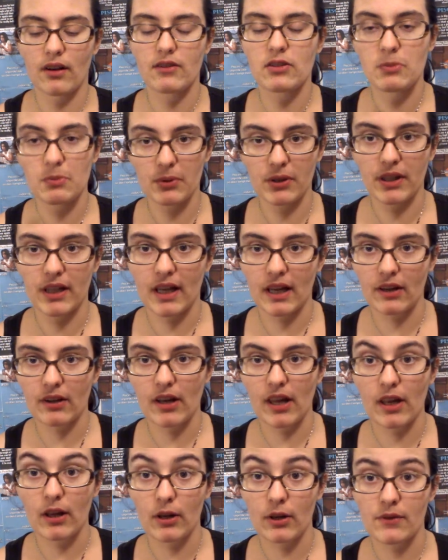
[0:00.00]
to bring out a
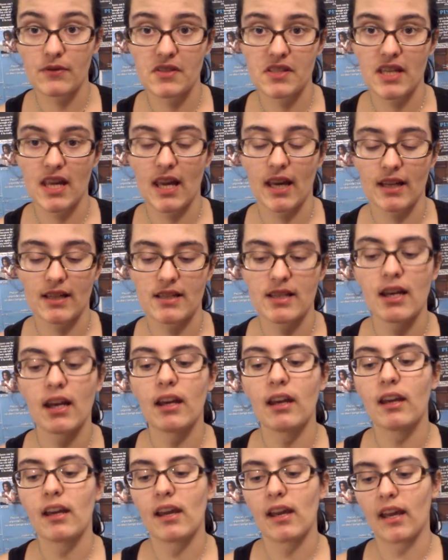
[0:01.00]
hoof stand
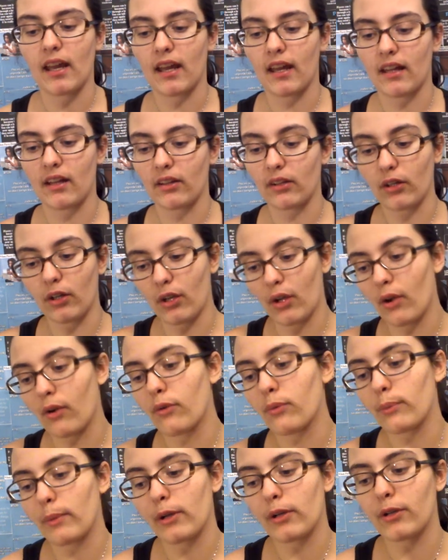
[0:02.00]
and go
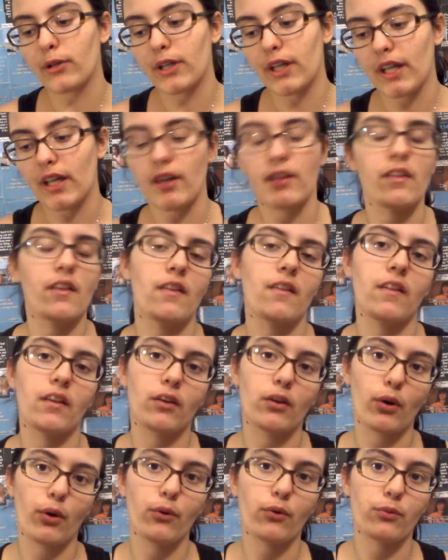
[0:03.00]
from underneath and then
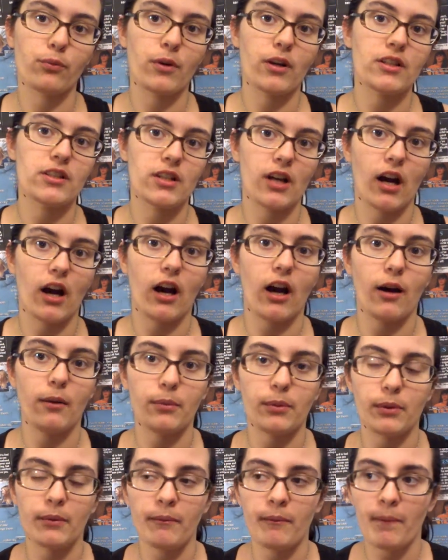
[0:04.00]
go from on top.
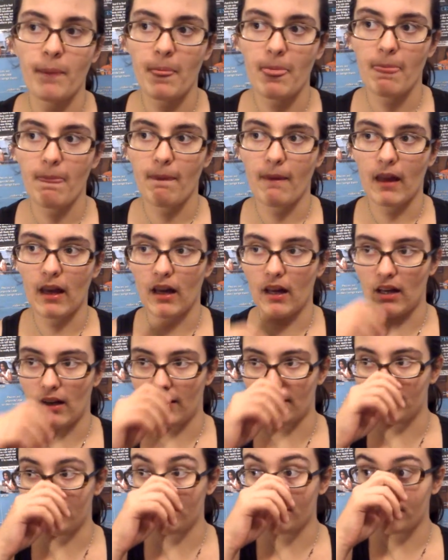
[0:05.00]
Um,
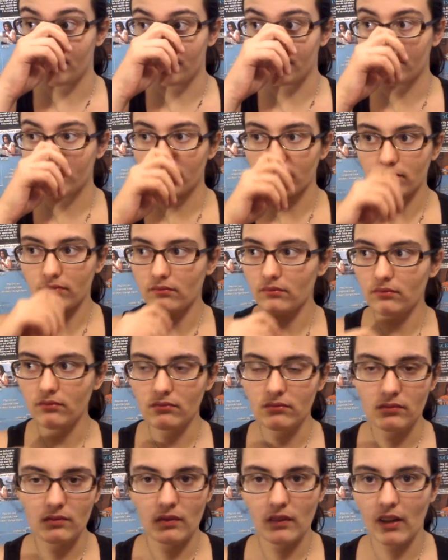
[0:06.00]

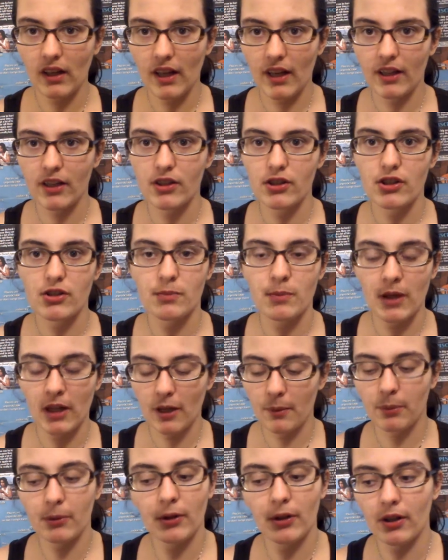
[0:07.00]
I can just pick up
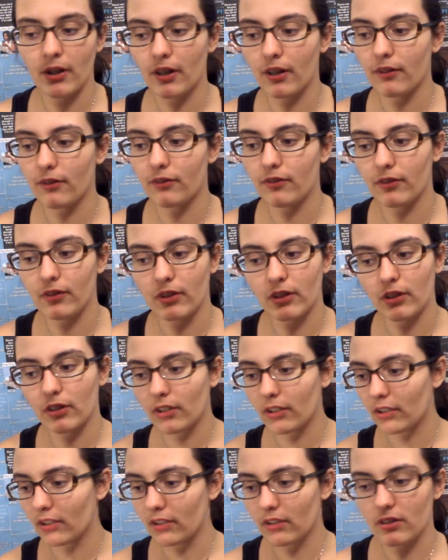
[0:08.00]
her hoof,
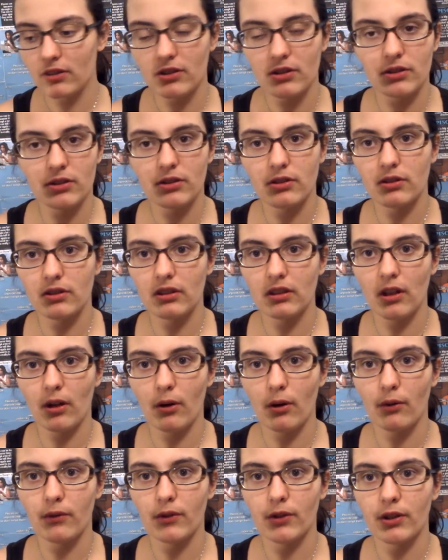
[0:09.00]
go
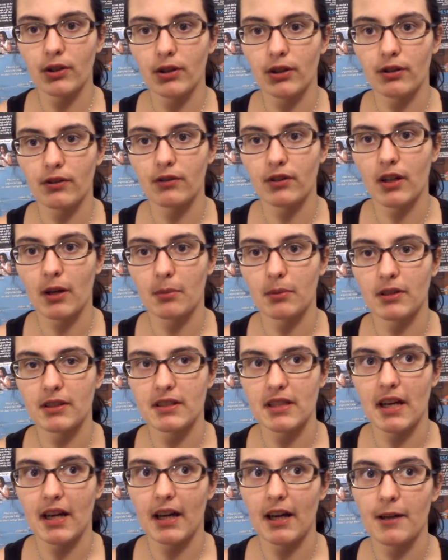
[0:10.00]
over her hoof a couple of
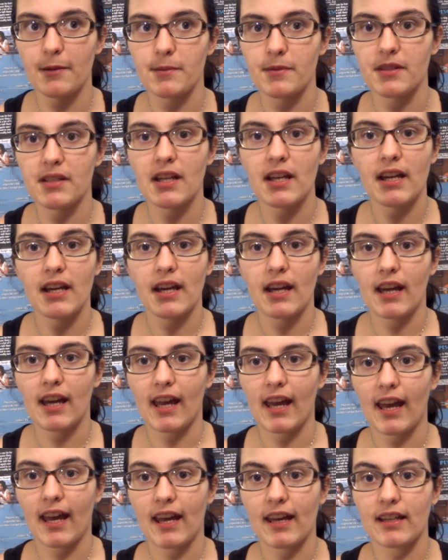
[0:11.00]
times,
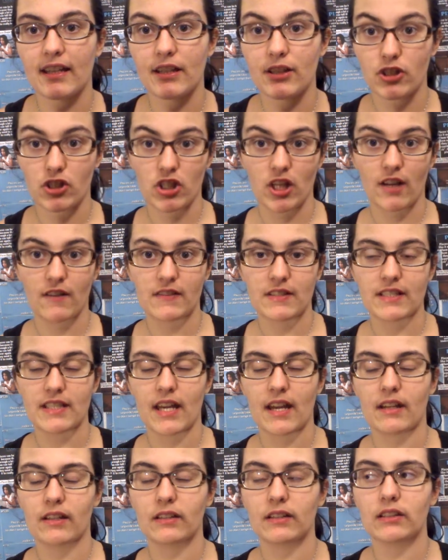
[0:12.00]
and it shaves it
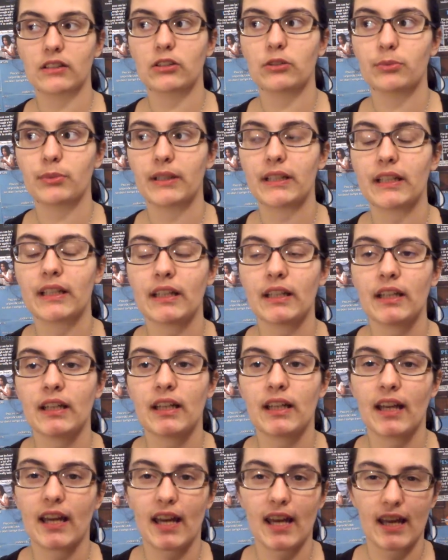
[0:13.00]
down a little bit,
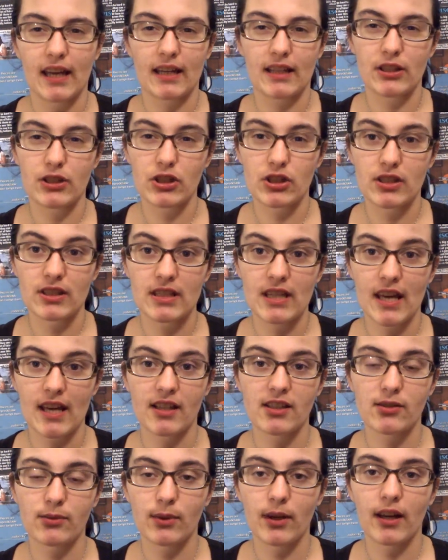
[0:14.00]
and it just takes
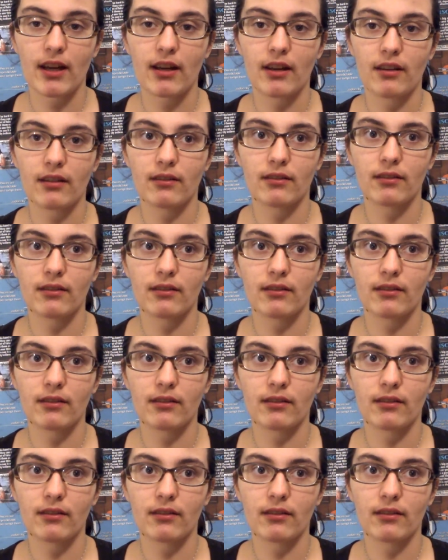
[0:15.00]
away.